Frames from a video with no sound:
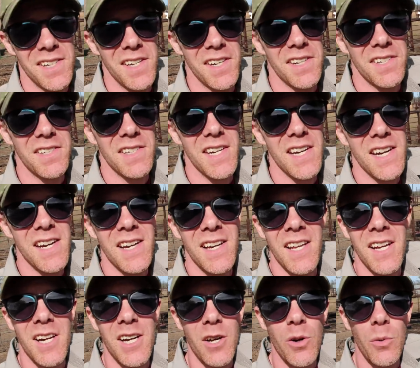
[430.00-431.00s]
Tennessee,
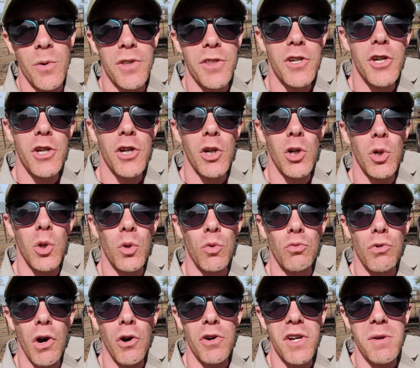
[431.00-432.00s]
with good
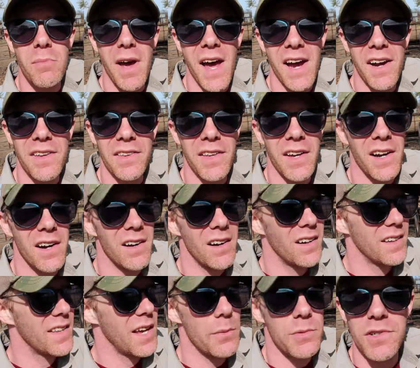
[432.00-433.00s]
old Roni back
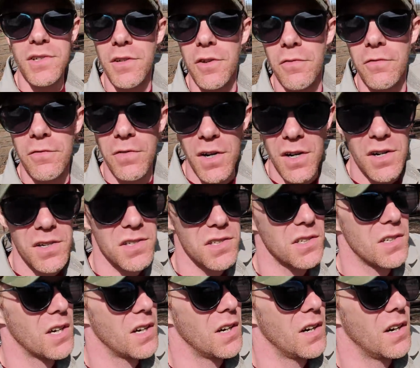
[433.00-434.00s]
there. That was the
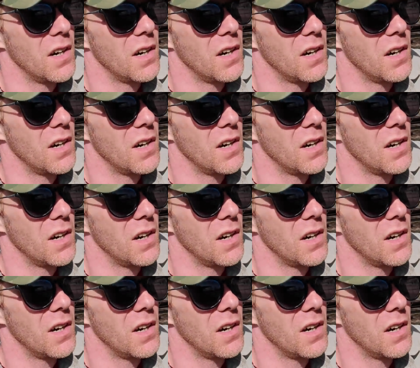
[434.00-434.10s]
first